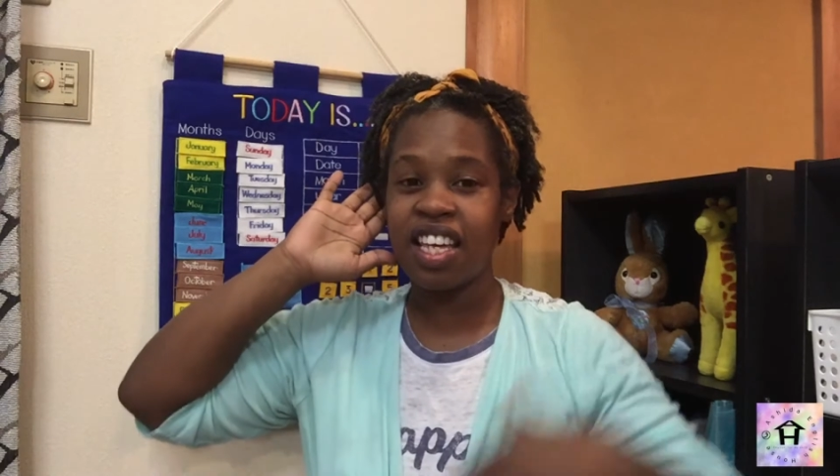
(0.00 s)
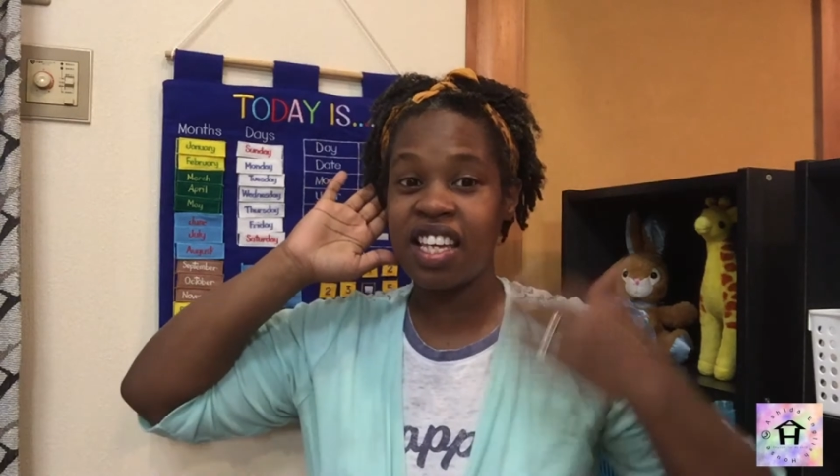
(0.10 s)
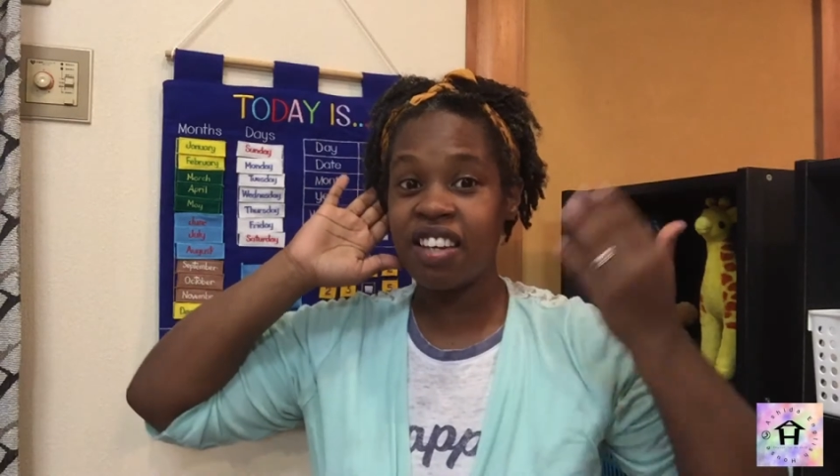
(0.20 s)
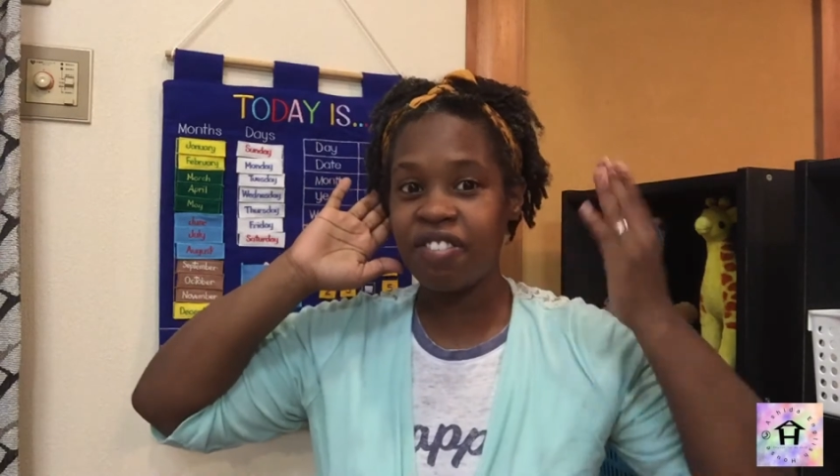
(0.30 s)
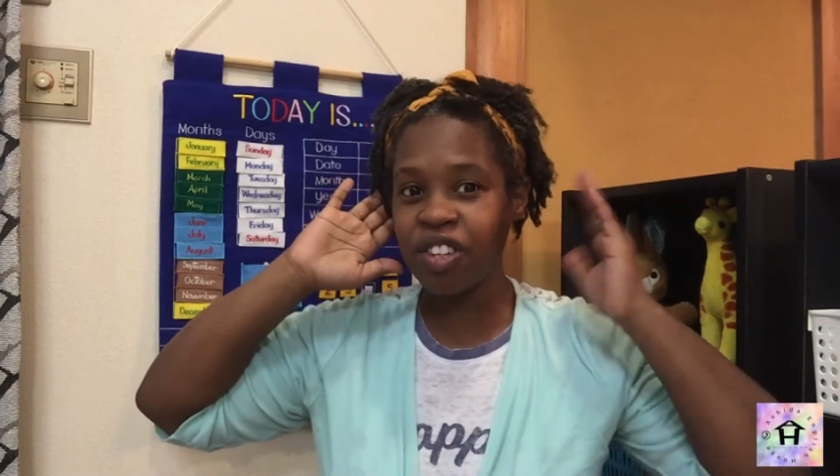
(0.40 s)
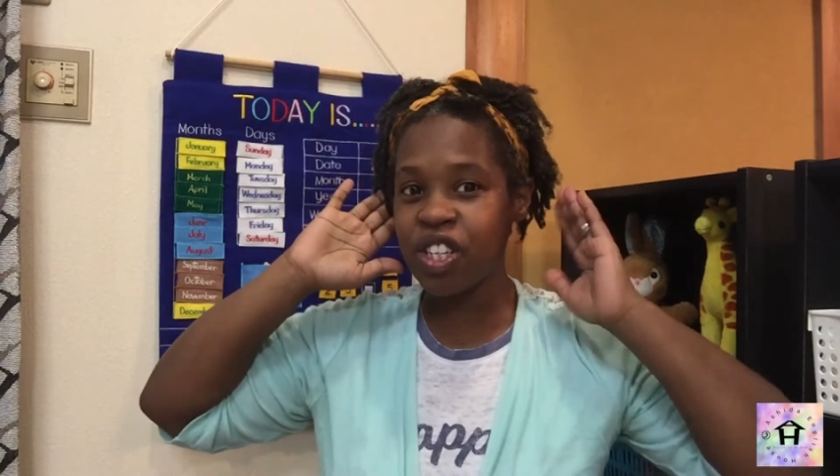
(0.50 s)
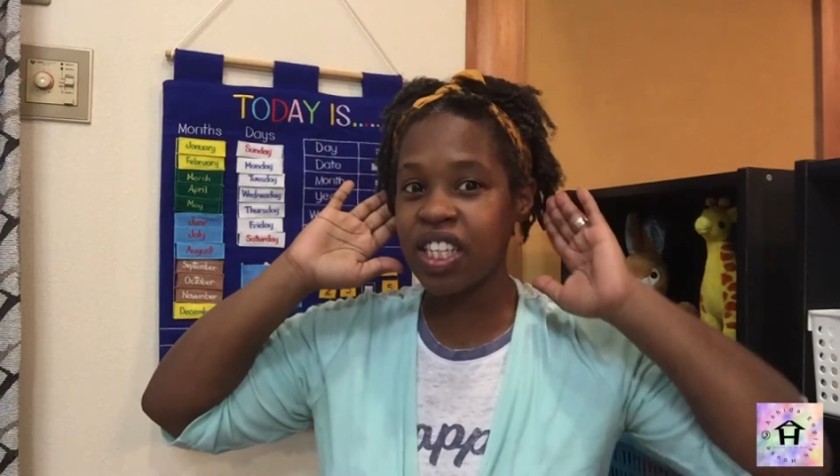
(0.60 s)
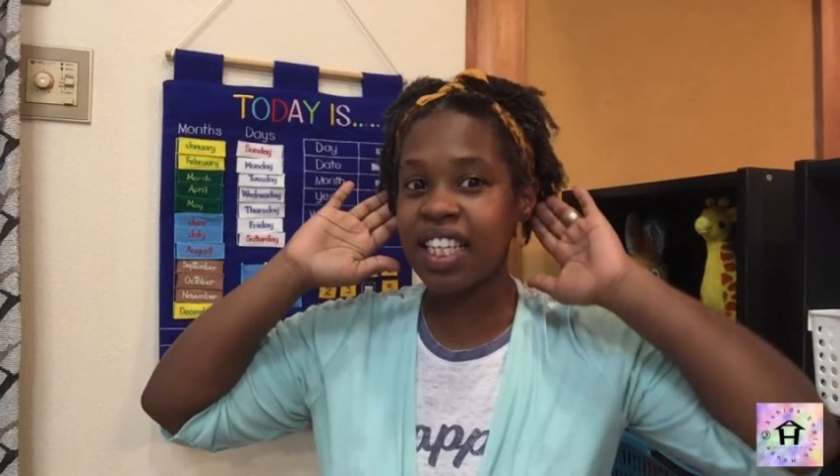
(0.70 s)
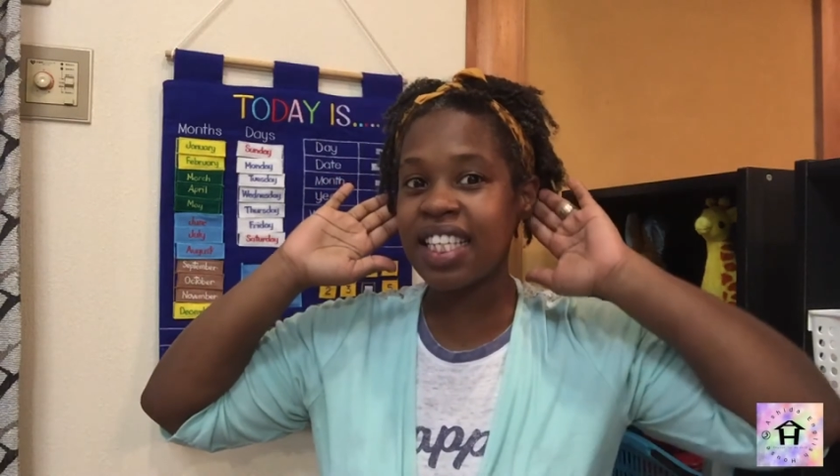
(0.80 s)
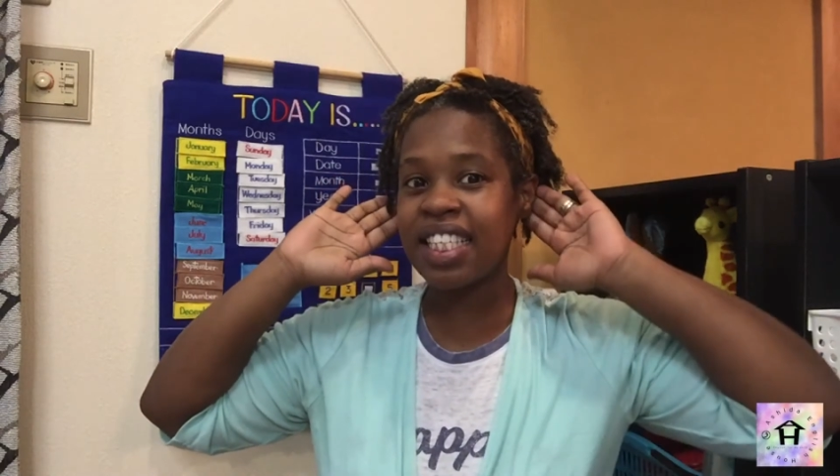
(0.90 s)
if you
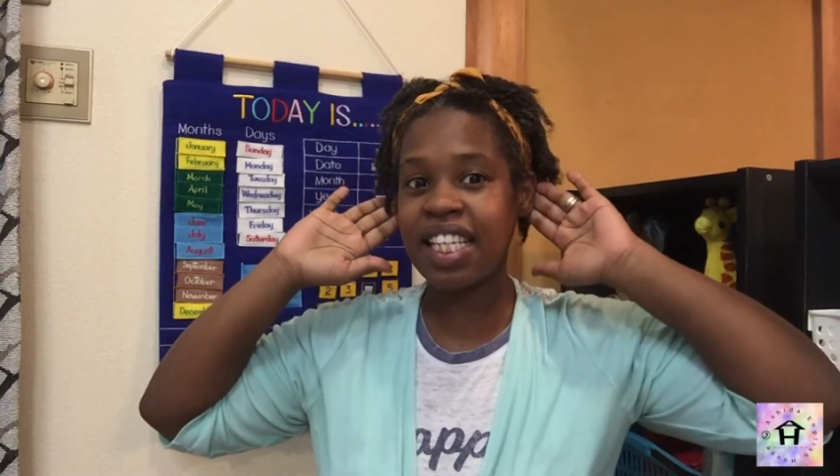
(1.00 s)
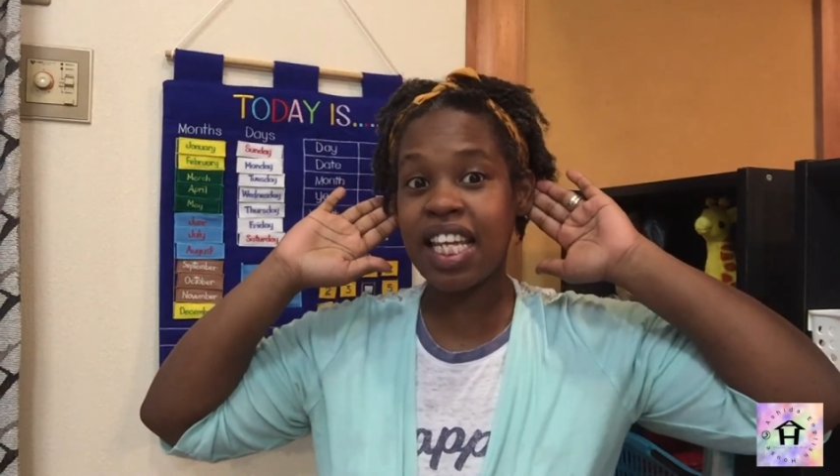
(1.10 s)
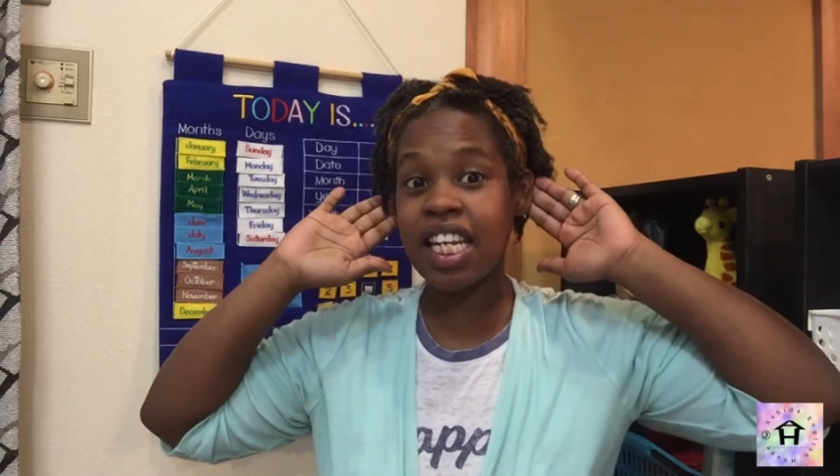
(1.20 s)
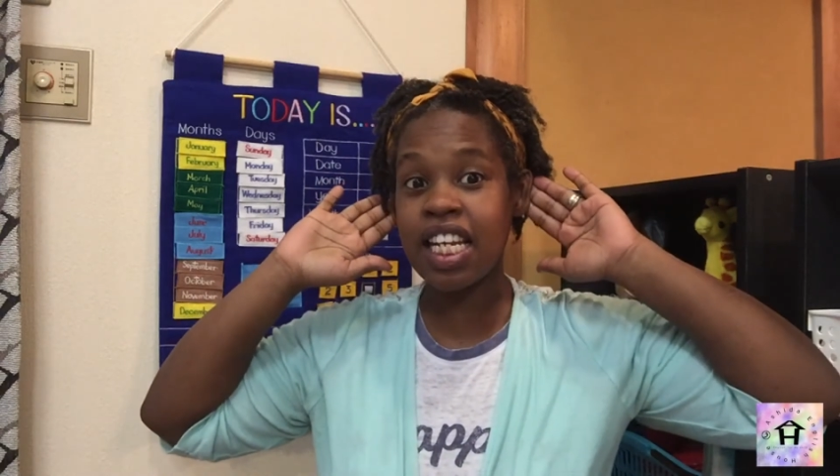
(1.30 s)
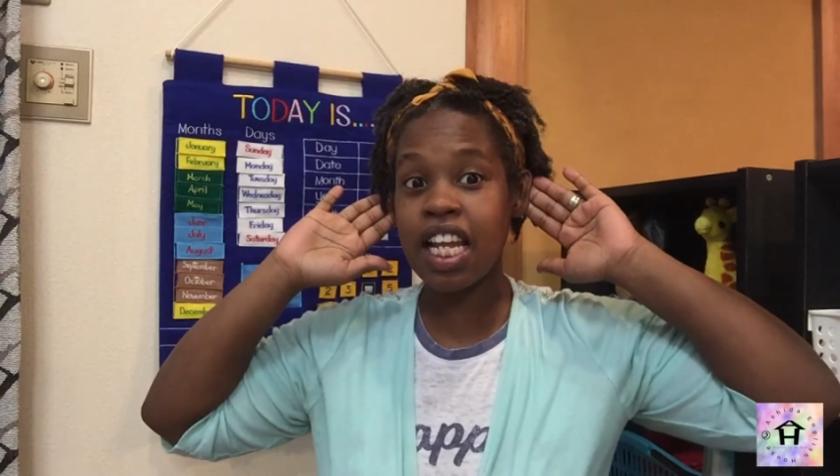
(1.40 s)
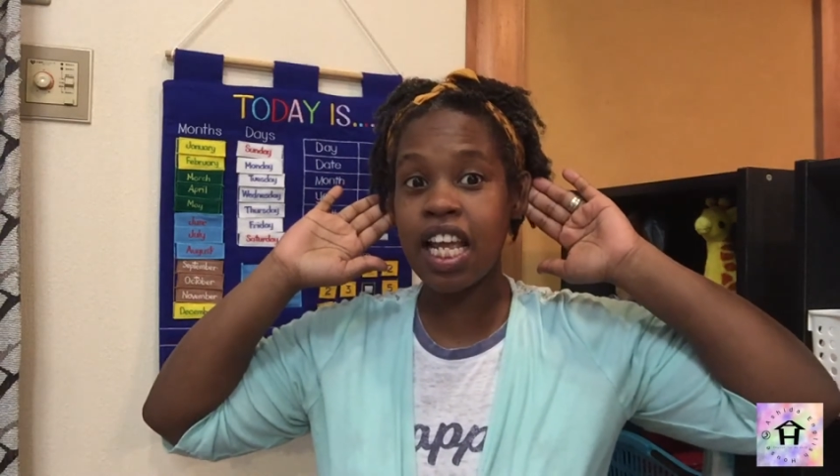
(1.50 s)
listen,